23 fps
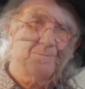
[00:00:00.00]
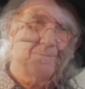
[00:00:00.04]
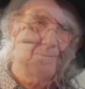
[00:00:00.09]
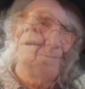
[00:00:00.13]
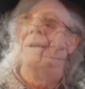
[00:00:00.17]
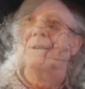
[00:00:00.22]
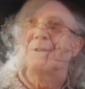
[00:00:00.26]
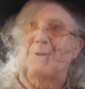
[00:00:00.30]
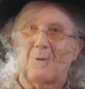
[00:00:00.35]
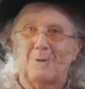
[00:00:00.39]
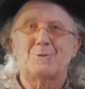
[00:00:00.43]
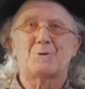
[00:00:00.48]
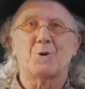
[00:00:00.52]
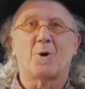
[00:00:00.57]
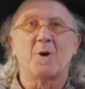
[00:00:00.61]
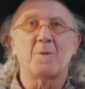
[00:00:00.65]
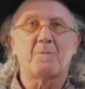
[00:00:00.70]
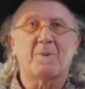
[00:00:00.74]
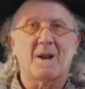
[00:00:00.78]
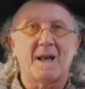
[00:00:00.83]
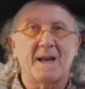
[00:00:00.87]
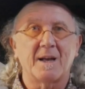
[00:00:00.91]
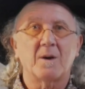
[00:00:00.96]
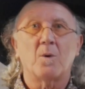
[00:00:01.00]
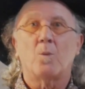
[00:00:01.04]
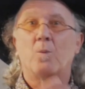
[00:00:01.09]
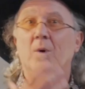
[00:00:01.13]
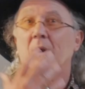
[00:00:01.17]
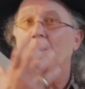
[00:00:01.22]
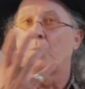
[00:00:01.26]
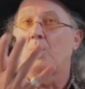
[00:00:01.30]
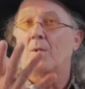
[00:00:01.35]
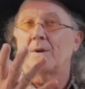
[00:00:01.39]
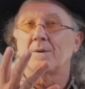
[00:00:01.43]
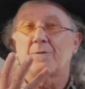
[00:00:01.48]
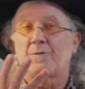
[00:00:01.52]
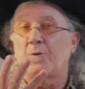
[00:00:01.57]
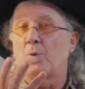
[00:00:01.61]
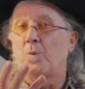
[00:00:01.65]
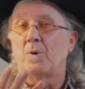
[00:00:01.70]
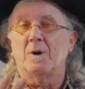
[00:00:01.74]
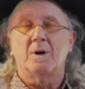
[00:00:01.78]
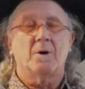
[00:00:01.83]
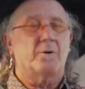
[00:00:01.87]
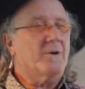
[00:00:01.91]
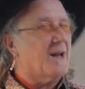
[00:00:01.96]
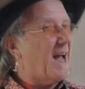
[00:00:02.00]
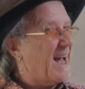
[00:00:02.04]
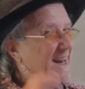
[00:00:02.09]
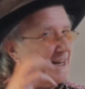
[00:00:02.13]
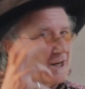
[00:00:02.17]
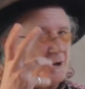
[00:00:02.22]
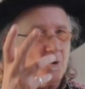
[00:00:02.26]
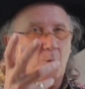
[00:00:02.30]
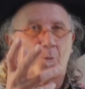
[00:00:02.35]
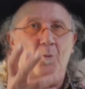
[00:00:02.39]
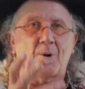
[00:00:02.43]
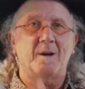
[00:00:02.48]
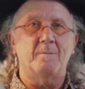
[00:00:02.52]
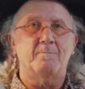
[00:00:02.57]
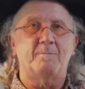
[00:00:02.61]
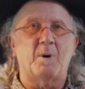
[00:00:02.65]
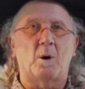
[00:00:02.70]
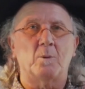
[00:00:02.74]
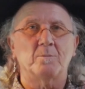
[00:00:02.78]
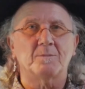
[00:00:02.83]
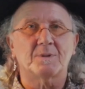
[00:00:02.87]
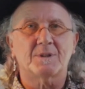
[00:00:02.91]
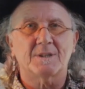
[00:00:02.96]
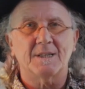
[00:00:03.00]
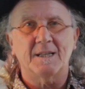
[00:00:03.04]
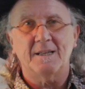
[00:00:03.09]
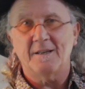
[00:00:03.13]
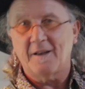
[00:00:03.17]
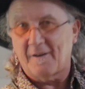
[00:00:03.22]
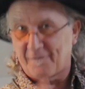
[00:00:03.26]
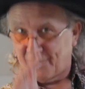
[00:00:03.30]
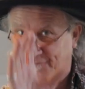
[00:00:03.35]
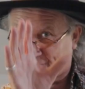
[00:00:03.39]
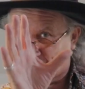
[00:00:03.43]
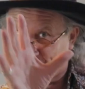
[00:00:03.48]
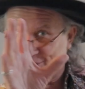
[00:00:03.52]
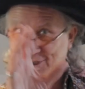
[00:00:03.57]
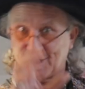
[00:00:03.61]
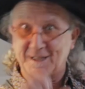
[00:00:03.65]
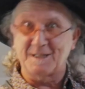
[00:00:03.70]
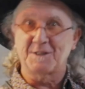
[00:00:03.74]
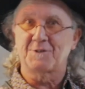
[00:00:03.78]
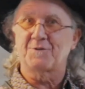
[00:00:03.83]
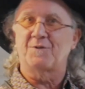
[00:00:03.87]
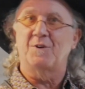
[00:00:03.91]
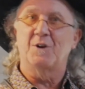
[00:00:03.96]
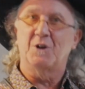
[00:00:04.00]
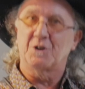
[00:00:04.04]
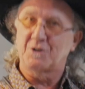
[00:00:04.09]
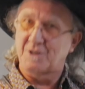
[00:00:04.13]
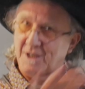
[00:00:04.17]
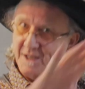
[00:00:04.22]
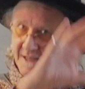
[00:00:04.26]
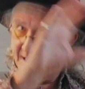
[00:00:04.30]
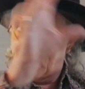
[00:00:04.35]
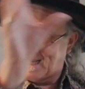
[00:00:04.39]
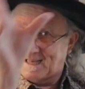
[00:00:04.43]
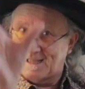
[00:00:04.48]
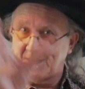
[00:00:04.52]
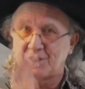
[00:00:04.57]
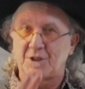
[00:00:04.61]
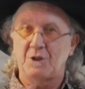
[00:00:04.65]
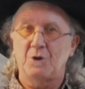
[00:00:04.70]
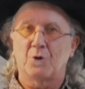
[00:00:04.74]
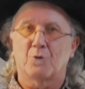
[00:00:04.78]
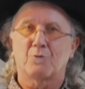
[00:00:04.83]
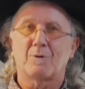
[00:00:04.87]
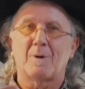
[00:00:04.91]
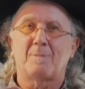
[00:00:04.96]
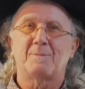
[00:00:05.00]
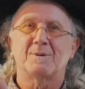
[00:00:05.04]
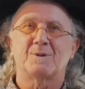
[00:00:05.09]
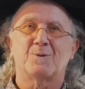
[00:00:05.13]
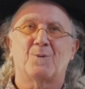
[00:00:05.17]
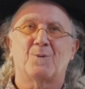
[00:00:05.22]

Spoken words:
So enjoy playing What a Wonderful World and incorporating bottom C, first things first, into your repertoire.